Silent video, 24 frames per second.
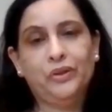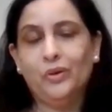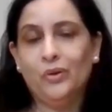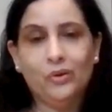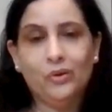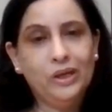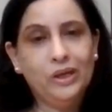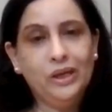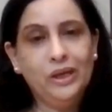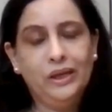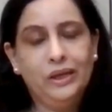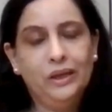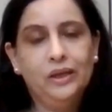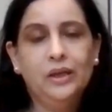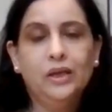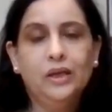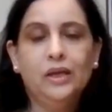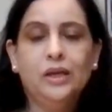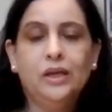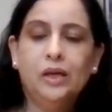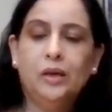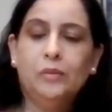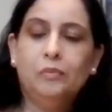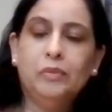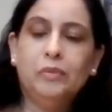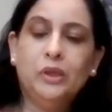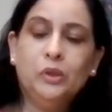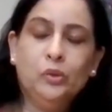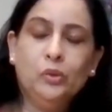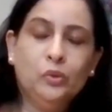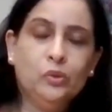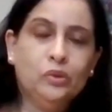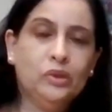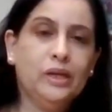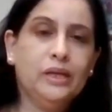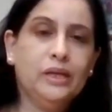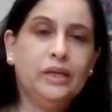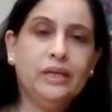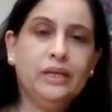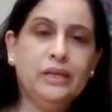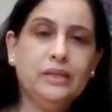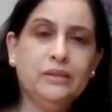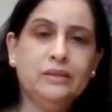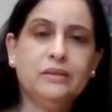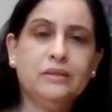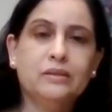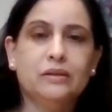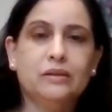Okay. Minute
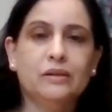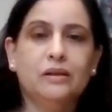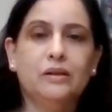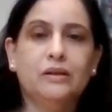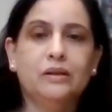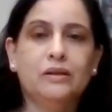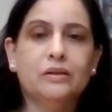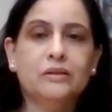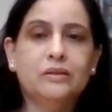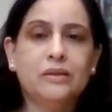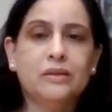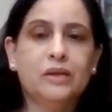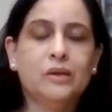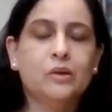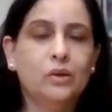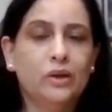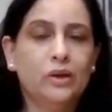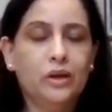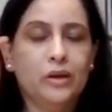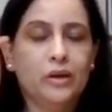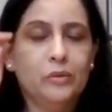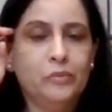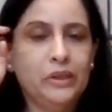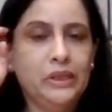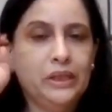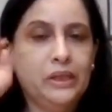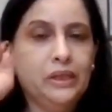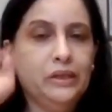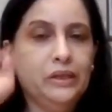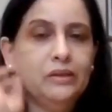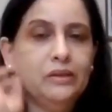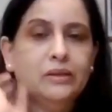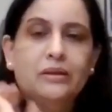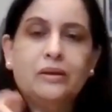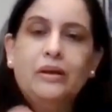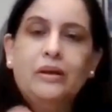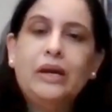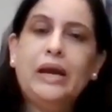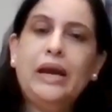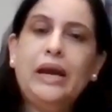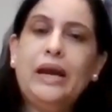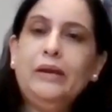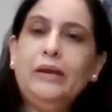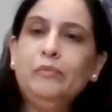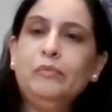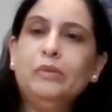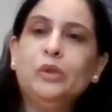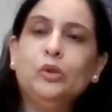is singular minute
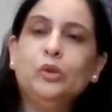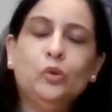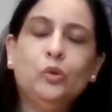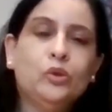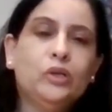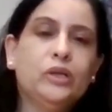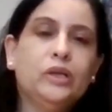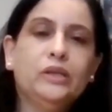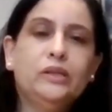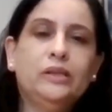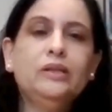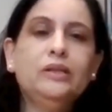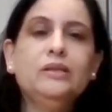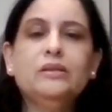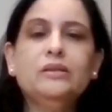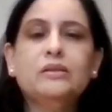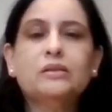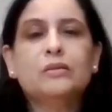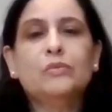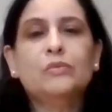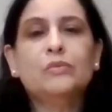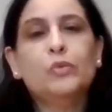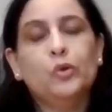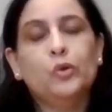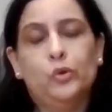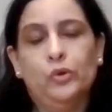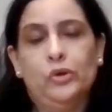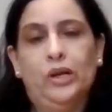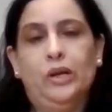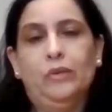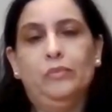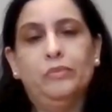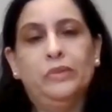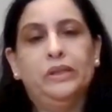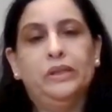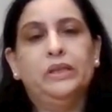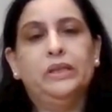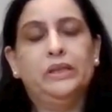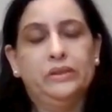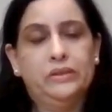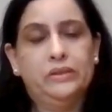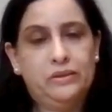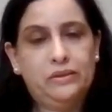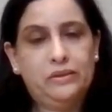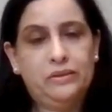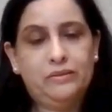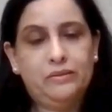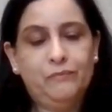and Minuten is plural
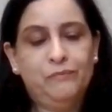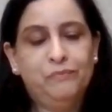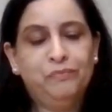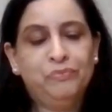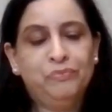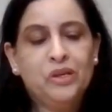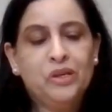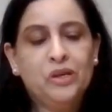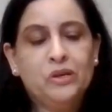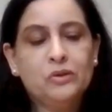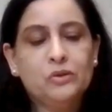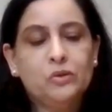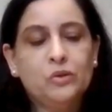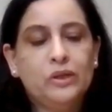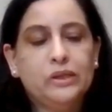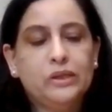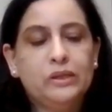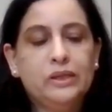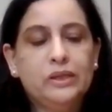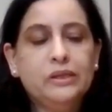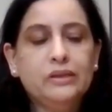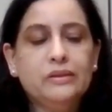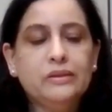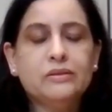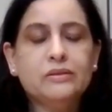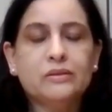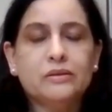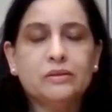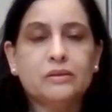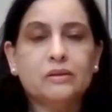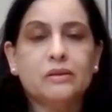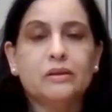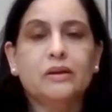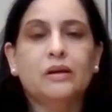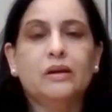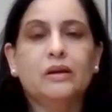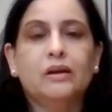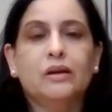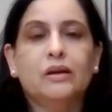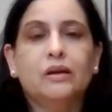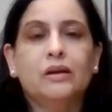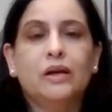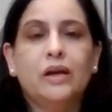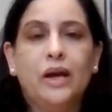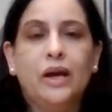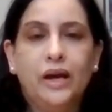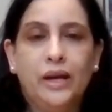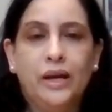minutes. So it is
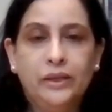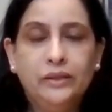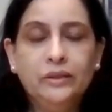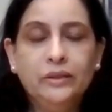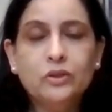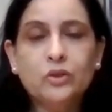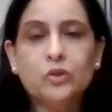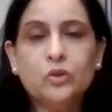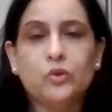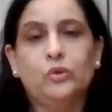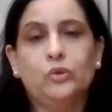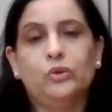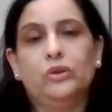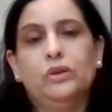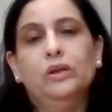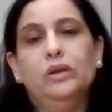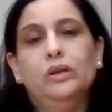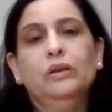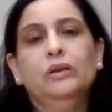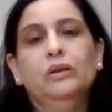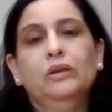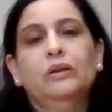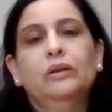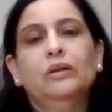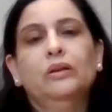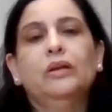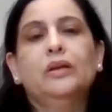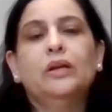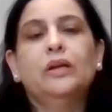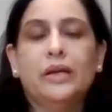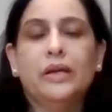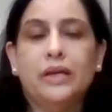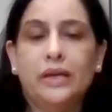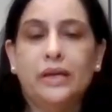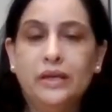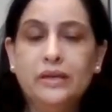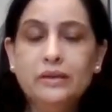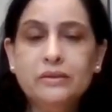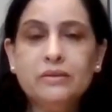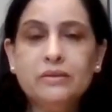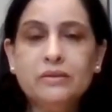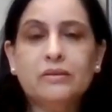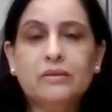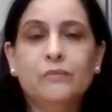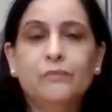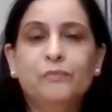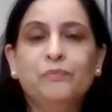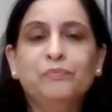eine Stunde
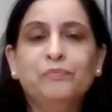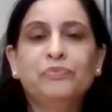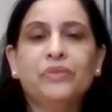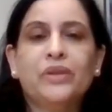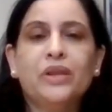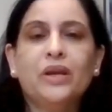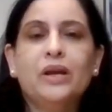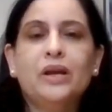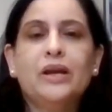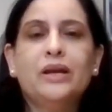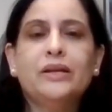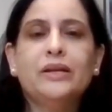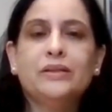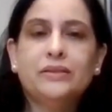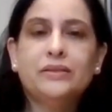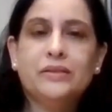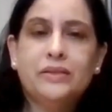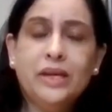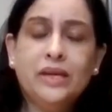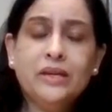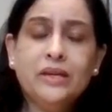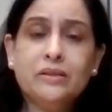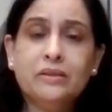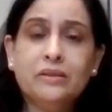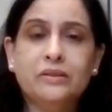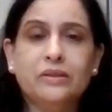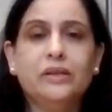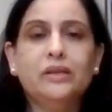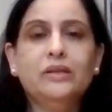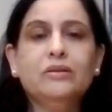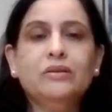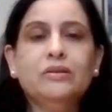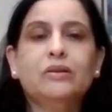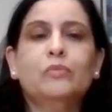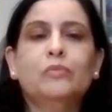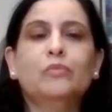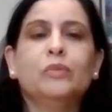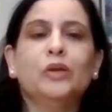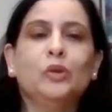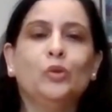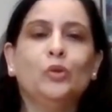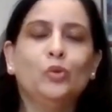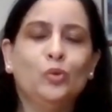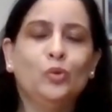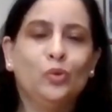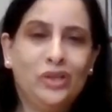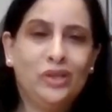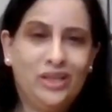ist 60
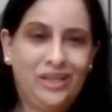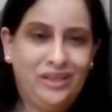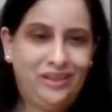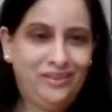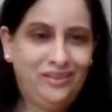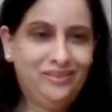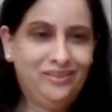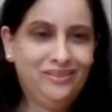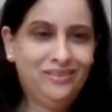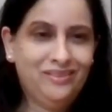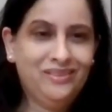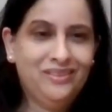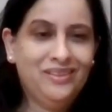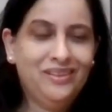Minuten.